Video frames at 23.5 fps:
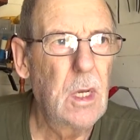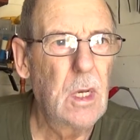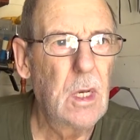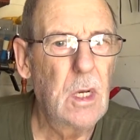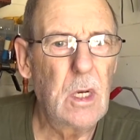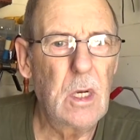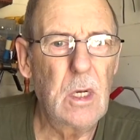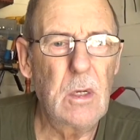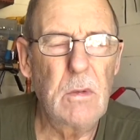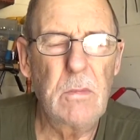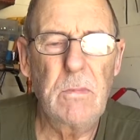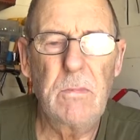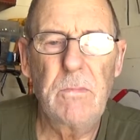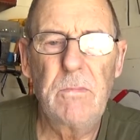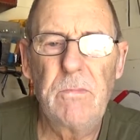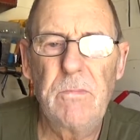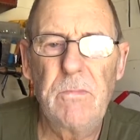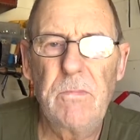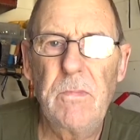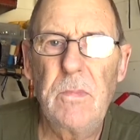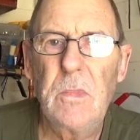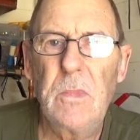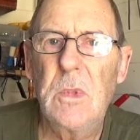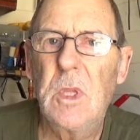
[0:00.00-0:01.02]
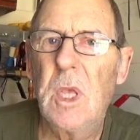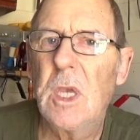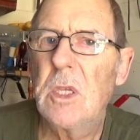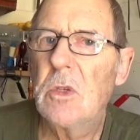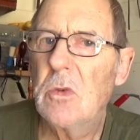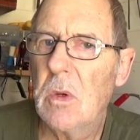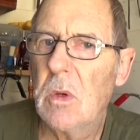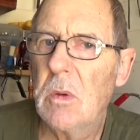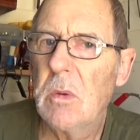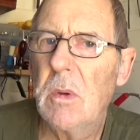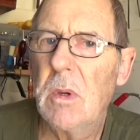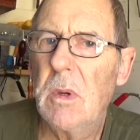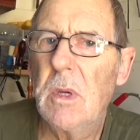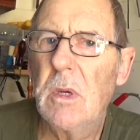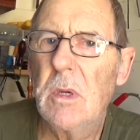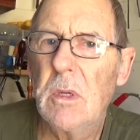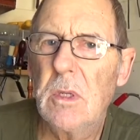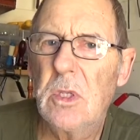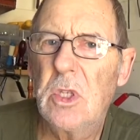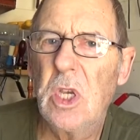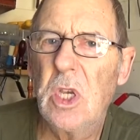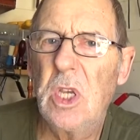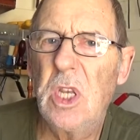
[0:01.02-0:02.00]
That's when I was a
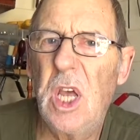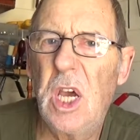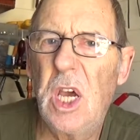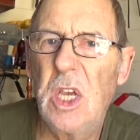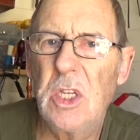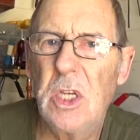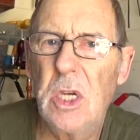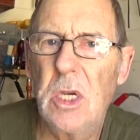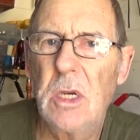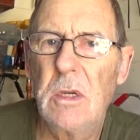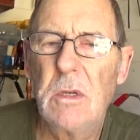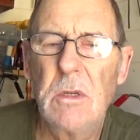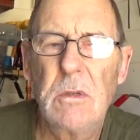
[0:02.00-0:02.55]
teenager.